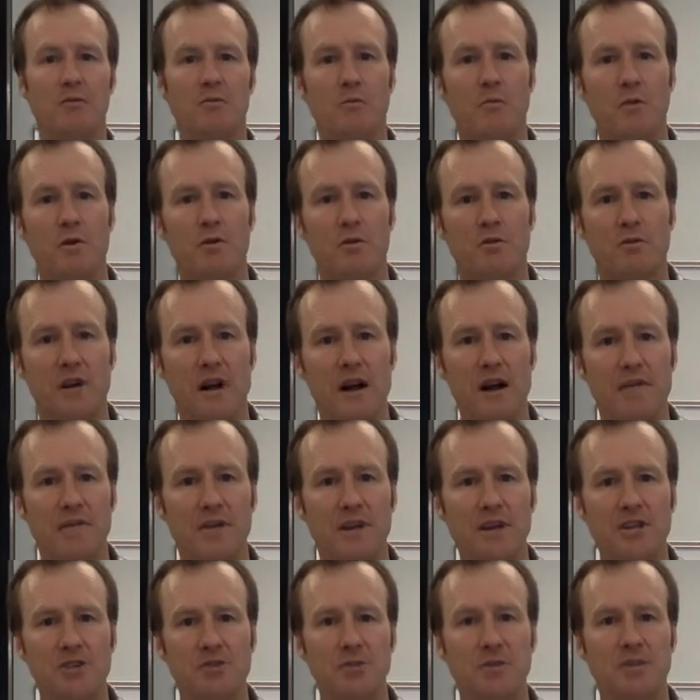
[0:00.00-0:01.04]
With
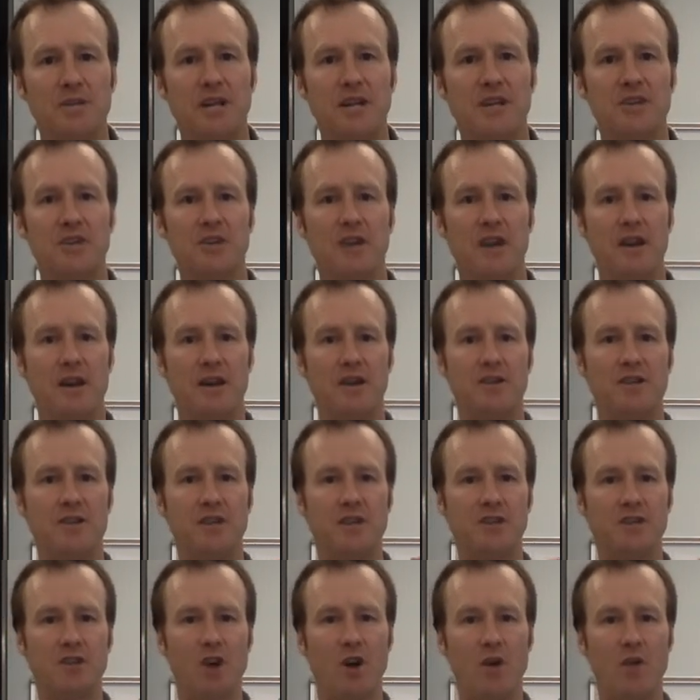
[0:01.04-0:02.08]
gravitational potential energy,
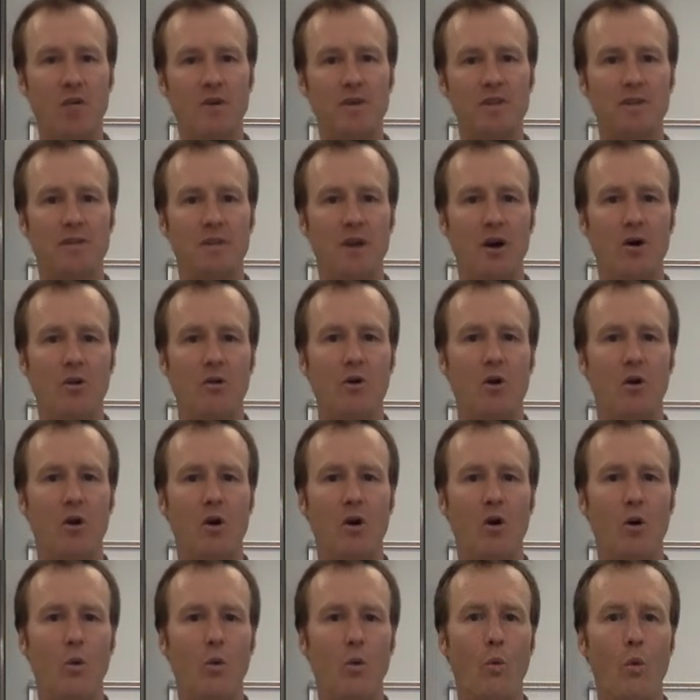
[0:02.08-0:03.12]
it's always about
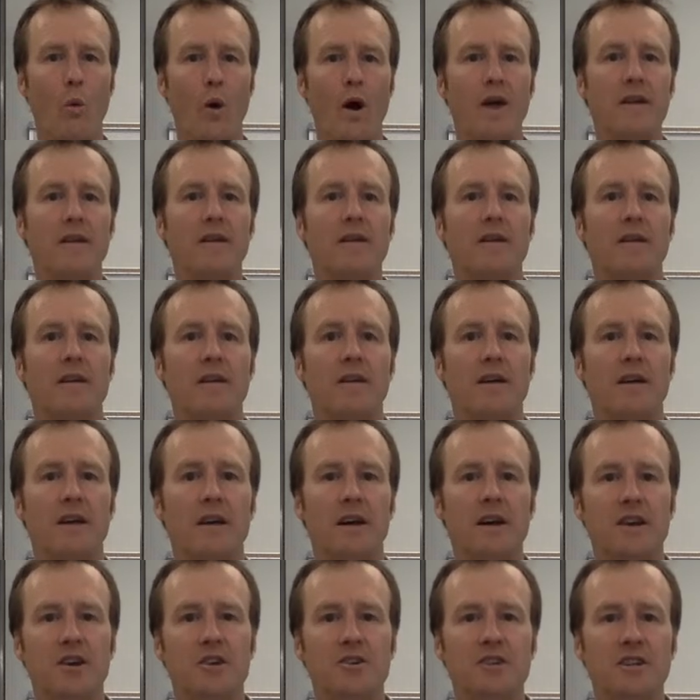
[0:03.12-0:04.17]
what
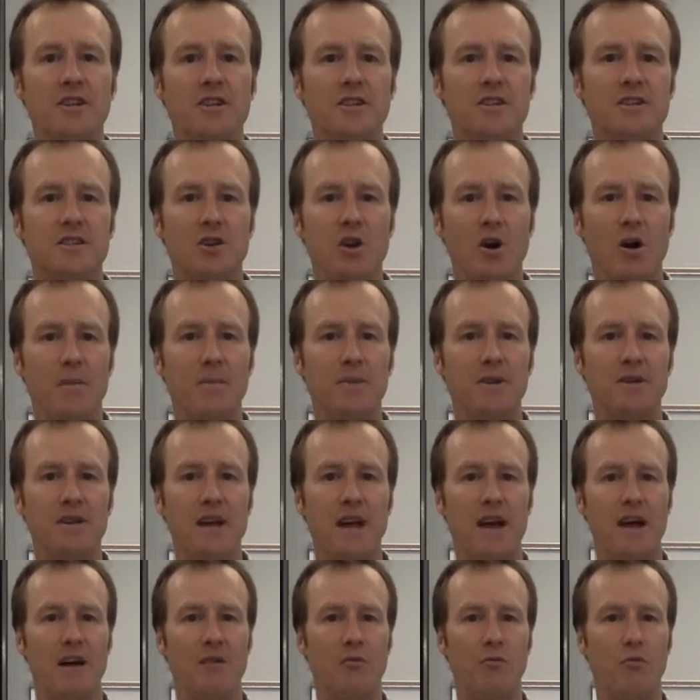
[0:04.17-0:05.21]
energy does the object
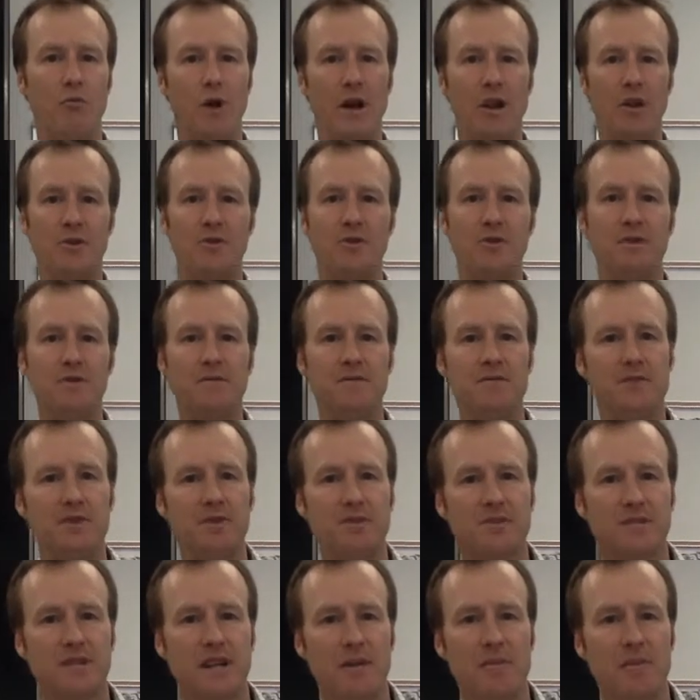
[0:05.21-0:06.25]
have relative to
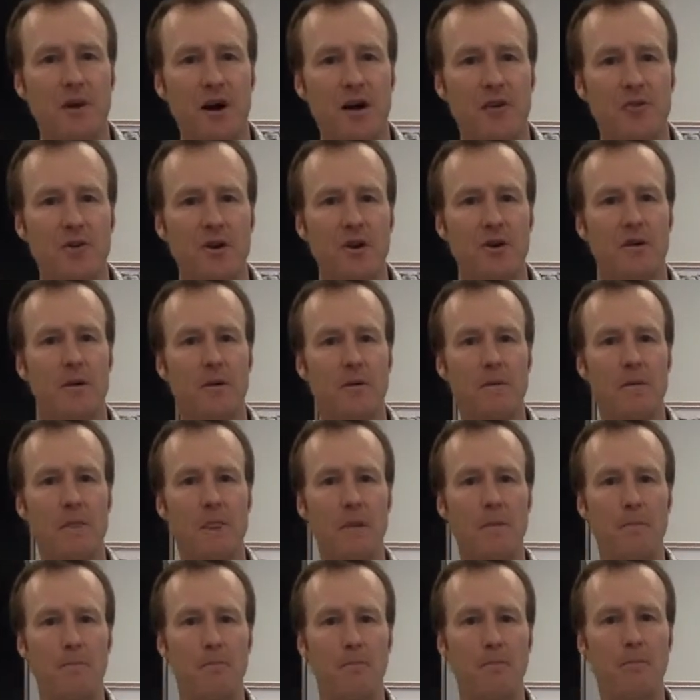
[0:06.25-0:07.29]
some other
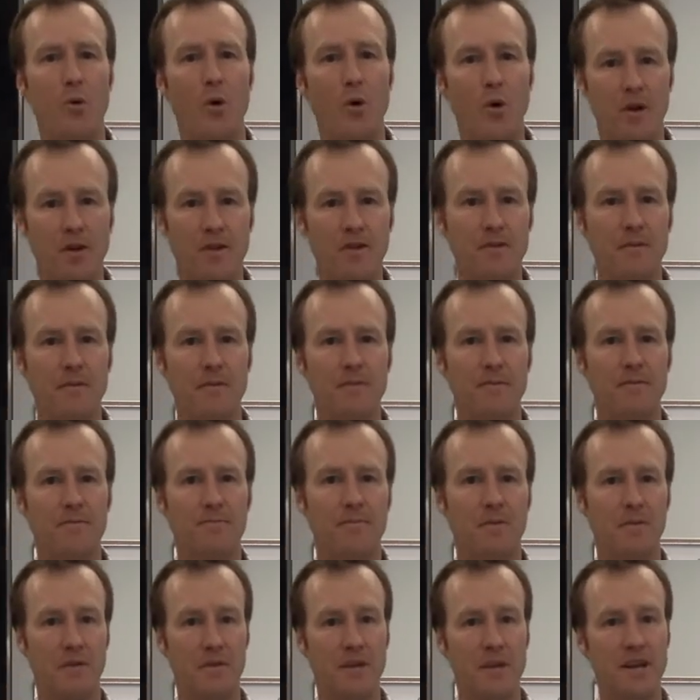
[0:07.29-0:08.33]
point
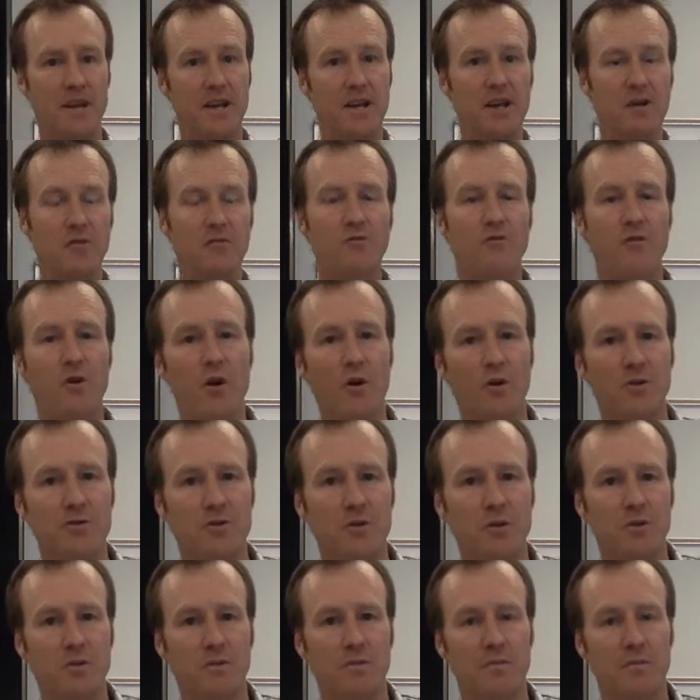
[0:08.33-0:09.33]
that it can fall to.